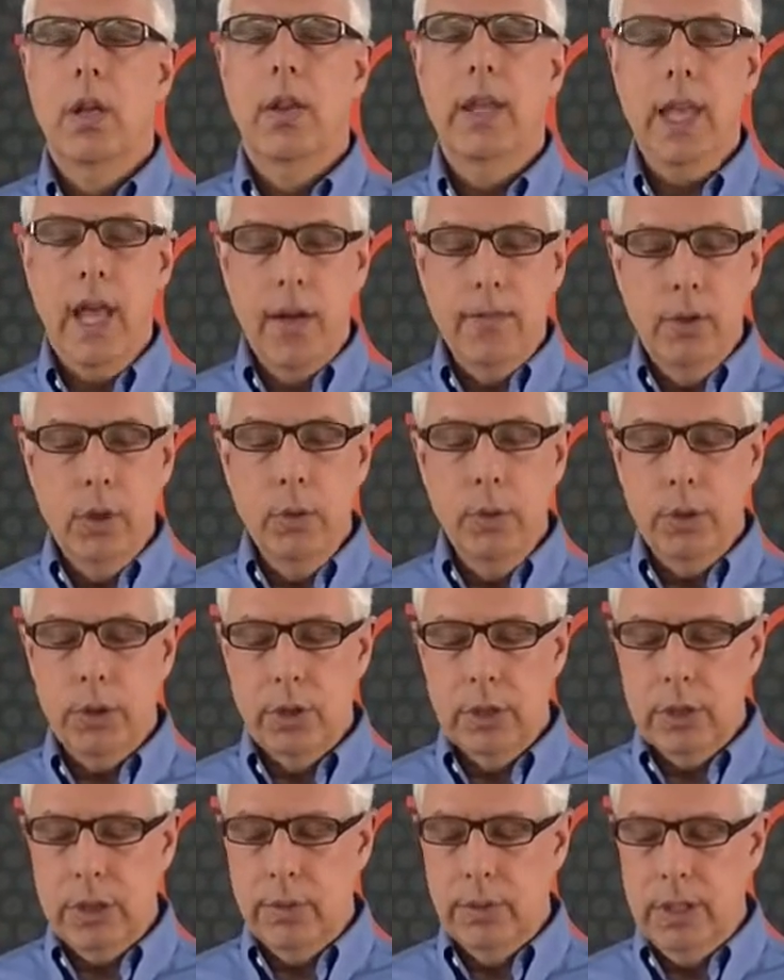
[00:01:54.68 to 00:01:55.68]
The
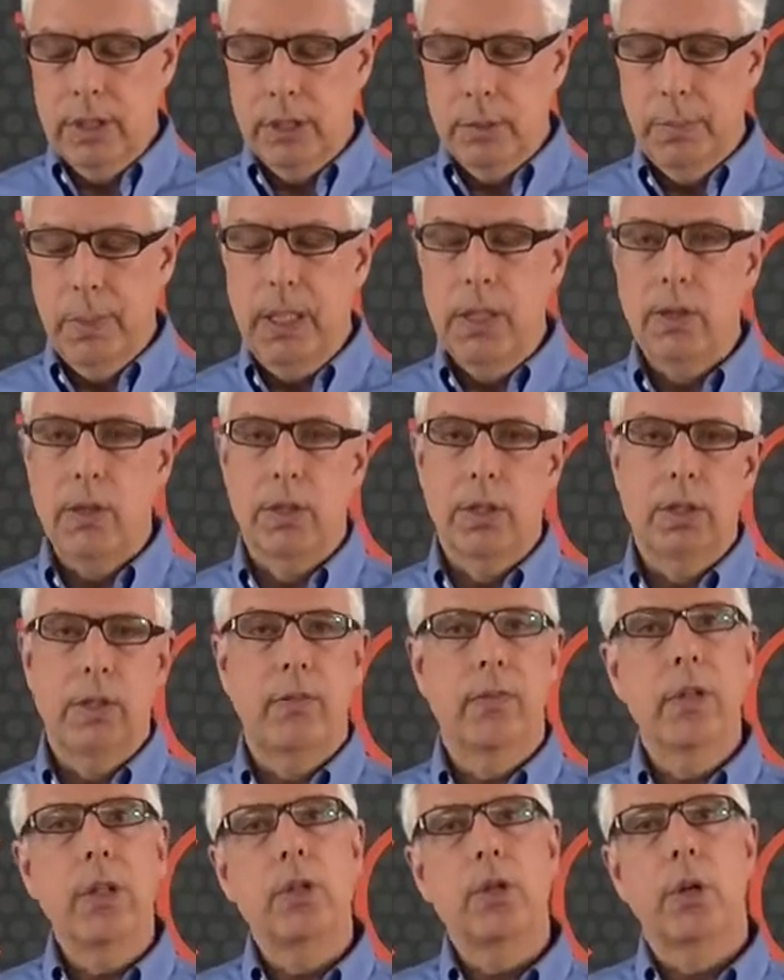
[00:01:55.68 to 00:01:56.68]
Evolution Series speakers
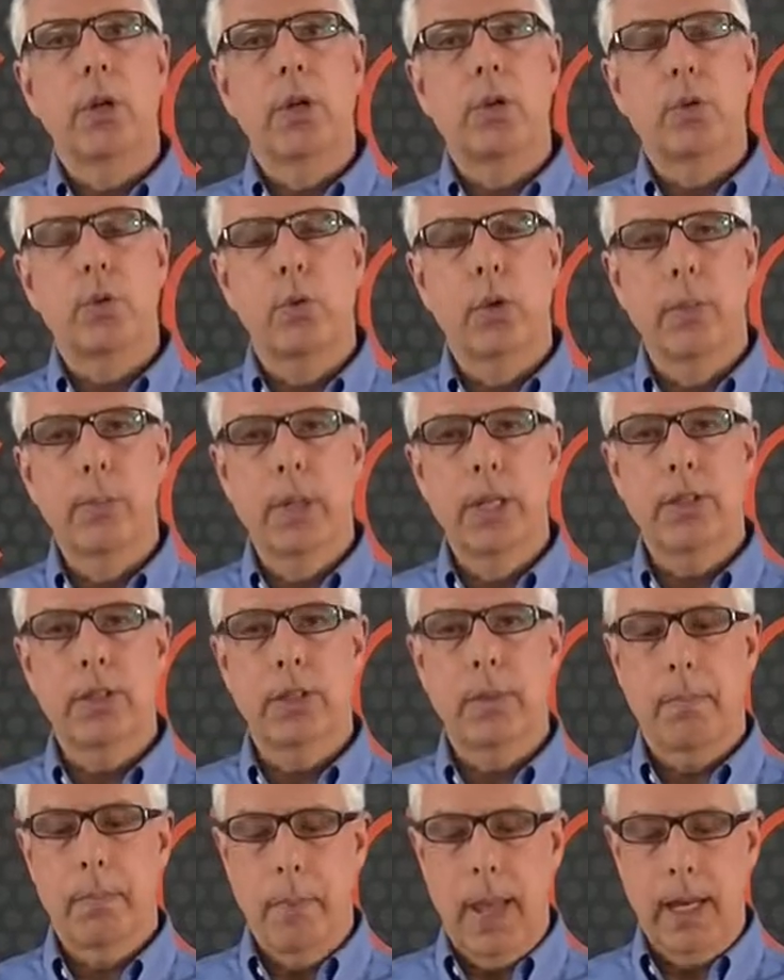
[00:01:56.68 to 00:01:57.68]
feature a
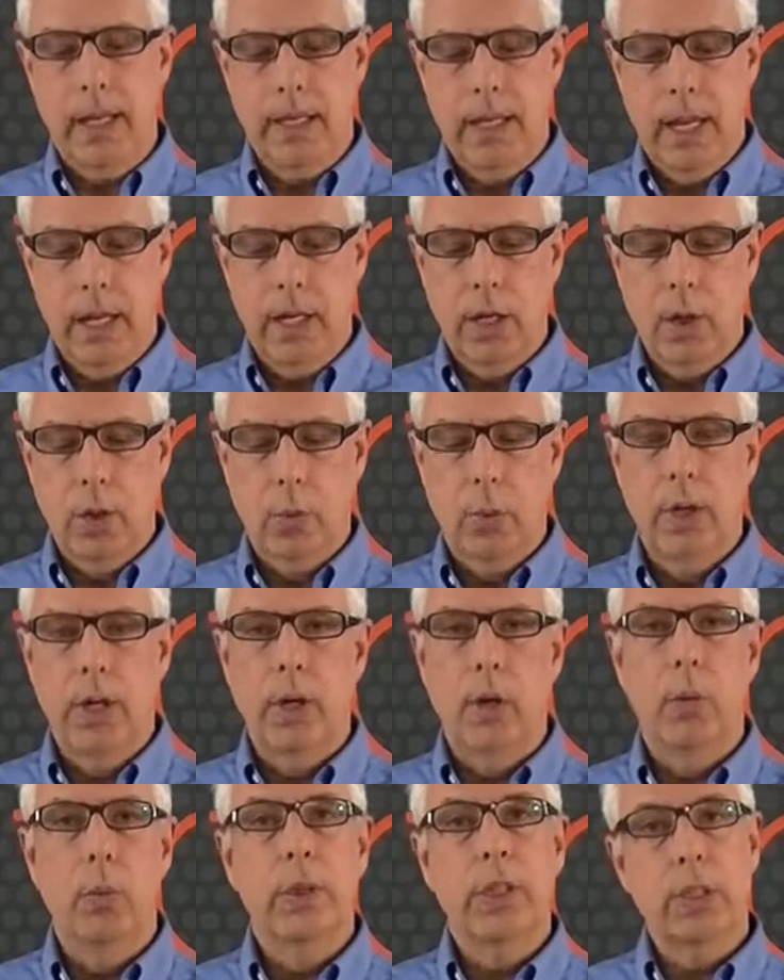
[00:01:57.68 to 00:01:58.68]
trimless magnetic
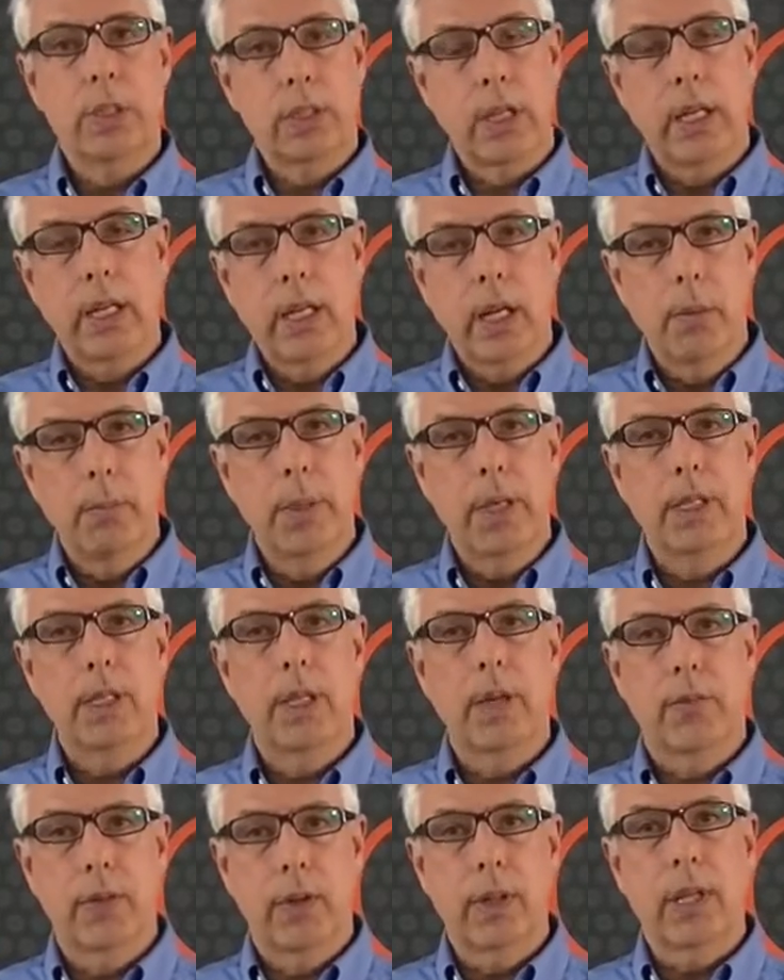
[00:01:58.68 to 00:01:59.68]
grille, which is a little bit
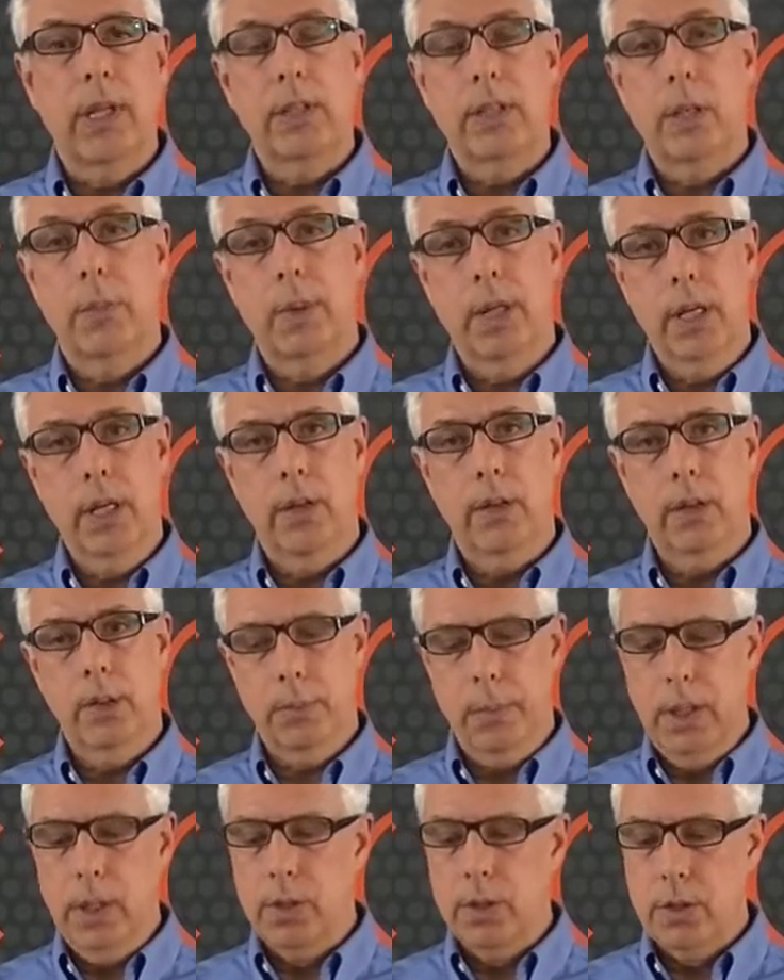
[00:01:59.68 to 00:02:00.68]
different than some of the other
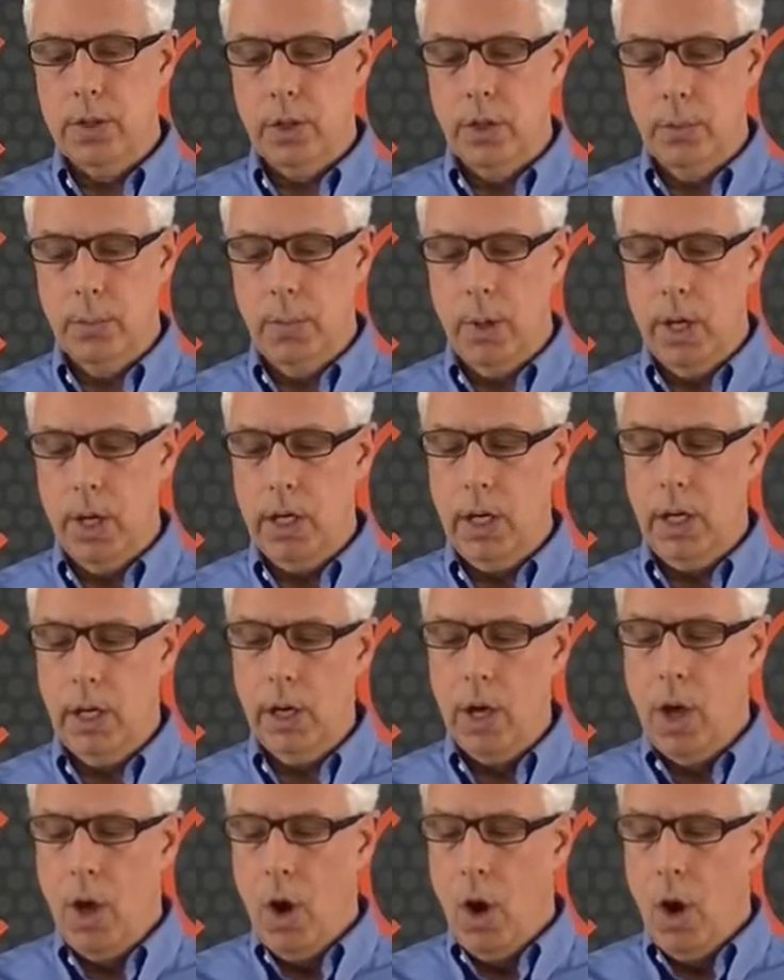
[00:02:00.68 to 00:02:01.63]
speakers on the market.